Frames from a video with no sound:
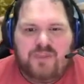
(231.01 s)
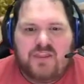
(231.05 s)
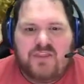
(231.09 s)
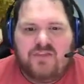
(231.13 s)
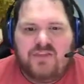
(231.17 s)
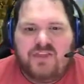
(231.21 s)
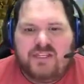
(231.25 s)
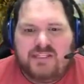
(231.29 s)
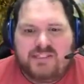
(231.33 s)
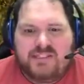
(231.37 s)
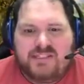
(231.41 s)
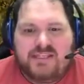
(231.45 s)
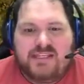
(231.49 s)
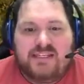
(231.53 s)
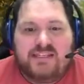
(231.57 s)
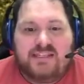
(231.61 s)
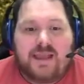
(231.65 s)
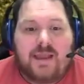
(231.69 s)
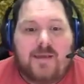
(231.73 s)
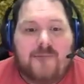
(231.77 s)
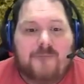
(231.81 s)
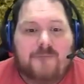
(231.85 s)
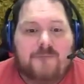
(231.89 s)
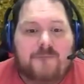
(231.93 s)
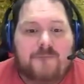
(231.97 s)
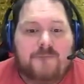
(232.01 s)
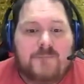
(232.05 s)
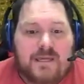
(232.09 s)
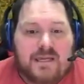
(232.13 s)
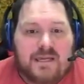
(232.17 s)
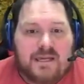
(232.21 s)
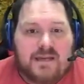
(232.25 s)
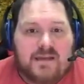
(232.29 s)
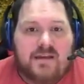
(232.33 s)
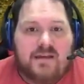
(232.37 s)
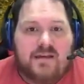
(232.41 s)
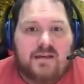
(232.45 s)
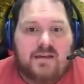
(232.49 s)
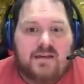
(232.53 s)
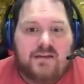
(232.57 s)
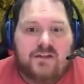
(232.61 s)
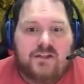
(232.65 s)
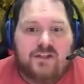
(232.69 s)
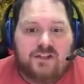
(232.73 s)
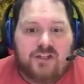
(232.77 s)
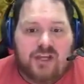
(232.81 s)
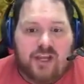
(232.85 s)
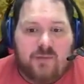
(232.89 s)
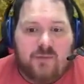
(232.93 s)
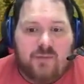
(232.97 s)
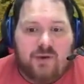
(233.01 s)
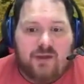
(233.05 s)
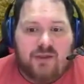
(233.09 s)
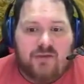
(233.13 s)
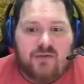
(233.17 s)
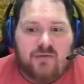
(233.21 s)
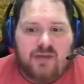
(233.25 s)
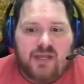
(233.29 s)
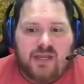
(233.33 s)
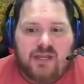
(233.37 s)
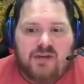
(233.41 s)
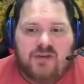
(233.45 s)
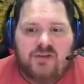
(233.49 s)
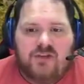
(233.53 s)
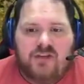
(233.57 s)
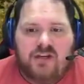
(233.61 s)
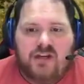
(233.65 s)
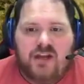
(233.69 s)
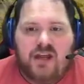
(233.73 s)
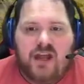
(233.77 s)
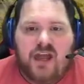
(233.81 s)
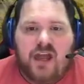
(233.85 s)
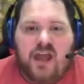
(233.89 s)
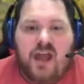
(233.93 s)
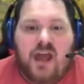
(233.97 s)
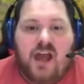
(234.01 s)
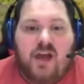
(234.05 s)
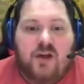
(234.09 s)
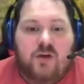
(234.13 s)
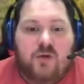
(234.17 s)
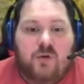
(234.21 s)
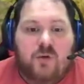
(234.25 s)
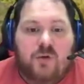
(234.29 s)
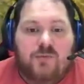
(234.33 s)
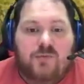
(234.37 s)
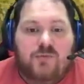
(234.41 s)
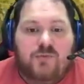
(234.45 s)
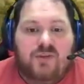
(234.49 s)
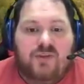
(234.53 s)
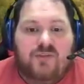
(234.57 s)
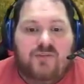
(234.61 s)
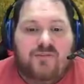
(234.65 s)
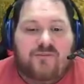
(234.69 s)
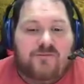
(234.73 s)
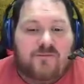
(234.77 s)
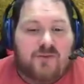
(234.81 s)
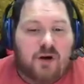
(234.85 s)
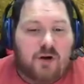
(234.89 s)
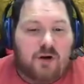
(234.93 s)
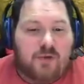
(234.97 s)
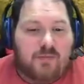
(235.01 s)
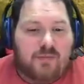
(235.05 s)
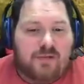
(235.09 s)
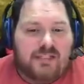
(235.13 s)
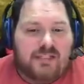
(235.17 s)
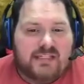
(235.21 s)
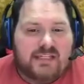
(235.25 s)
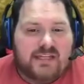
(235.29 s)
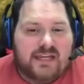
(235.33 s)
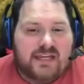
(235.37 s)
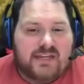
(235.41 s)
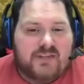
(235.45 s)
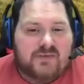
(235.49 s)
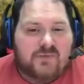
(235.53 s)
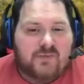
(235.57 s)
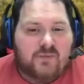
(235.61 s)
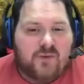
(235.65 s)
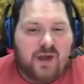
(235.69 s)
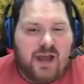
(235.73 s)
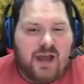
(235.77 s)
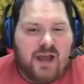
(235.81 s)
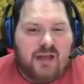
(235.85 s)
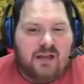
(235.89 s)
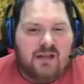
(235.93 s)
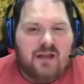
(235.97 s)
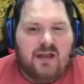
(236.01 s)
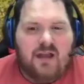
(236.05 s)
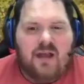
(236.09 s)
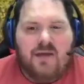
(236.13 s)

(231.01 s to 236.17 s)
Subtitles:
This is a big Shamway location, equipped with a pharmacy as well,